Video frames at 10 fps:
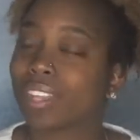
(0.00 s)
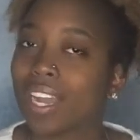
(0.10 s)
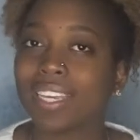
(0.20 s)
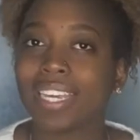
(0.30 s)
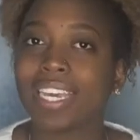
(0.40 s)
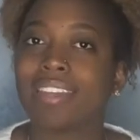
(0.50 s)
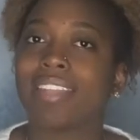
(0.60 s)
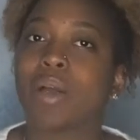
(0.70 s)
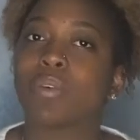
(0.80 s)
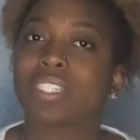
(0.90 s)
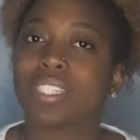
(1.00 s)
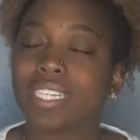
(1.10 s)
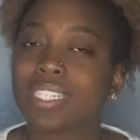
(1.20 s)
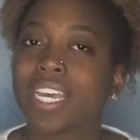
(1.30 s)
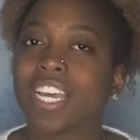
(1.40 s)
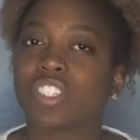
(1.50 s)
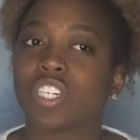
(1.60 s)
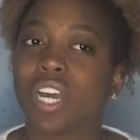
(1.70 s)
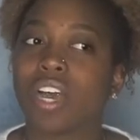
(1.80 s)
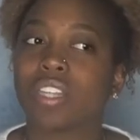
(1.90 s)
again, that was 60 extra
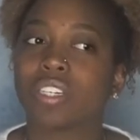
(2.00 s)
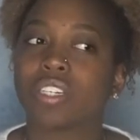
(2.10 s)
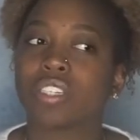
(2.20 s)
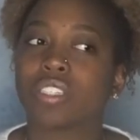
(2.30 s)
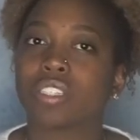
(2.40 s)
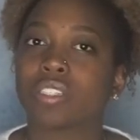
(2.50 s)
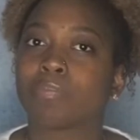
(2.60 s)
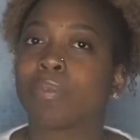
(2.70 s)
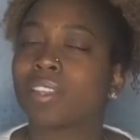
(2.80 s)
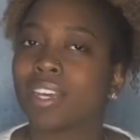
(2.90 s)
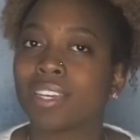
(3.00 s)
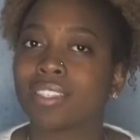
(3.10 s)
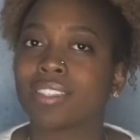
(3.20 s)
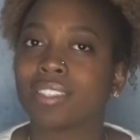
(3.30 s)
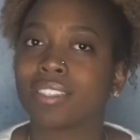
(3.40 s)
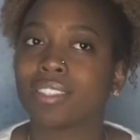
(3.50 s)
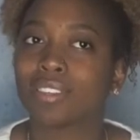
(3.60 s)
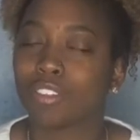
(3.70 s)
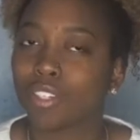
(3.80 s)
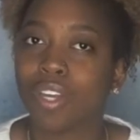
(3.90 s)
dollars plus,
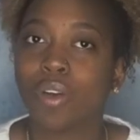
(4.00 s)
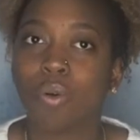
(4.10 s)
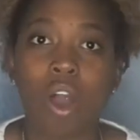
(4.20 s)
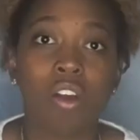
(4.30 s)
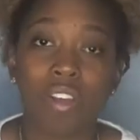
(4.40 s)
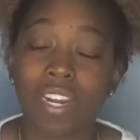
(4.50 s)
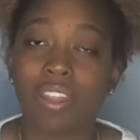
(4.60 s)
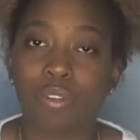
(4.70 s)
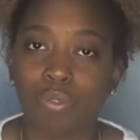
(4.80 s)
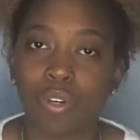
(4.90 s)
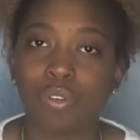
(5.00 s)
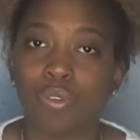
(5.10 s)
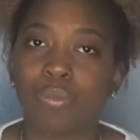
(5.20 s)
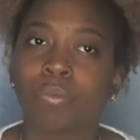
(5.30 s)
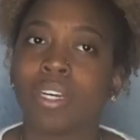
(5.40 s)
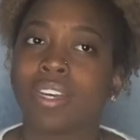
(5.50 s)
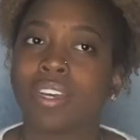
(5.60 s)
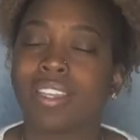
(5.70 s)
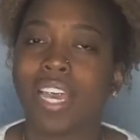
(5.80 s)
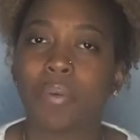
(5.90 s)
you know, already the room
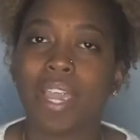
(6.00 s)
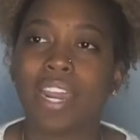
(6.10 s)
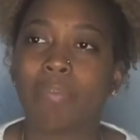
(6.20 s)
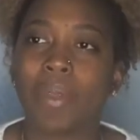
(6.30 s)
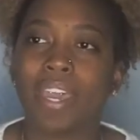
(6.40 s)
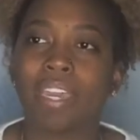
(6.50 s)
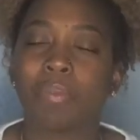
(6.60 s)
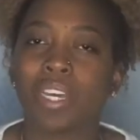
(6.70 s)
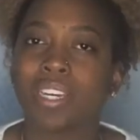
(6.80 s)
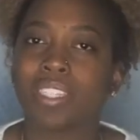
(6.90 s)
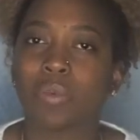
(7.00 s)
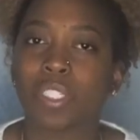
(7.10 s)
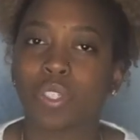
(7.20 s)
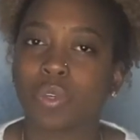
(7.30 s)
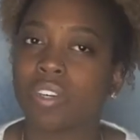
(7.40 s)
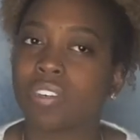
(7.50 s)
that we had to pay because there was three of